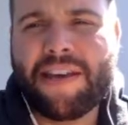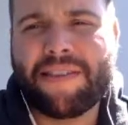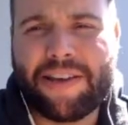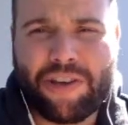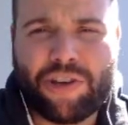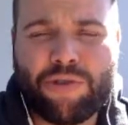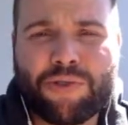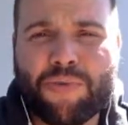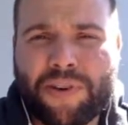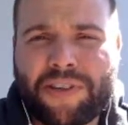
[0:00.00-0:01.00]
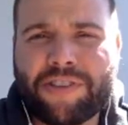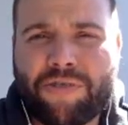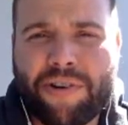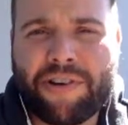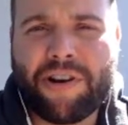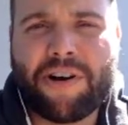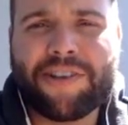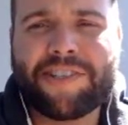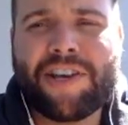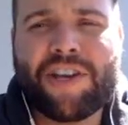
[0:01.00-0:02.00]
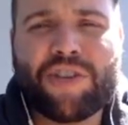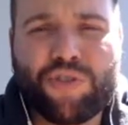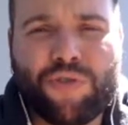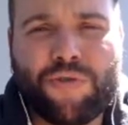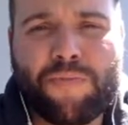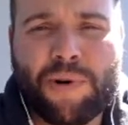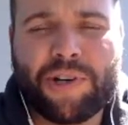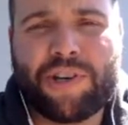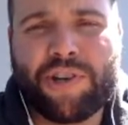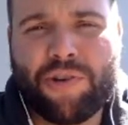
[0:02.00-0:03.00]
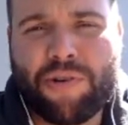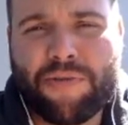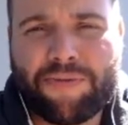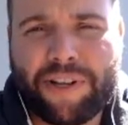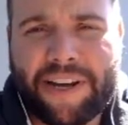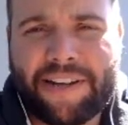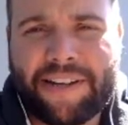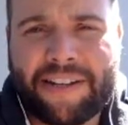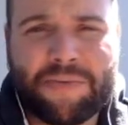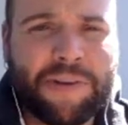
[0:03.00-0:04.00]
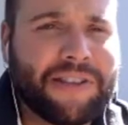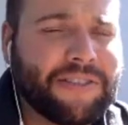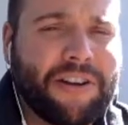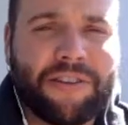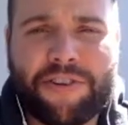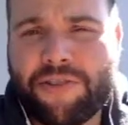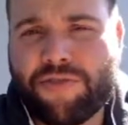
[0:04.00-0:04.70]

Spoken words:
that you use one of these credit cards to book your flight as well as all your other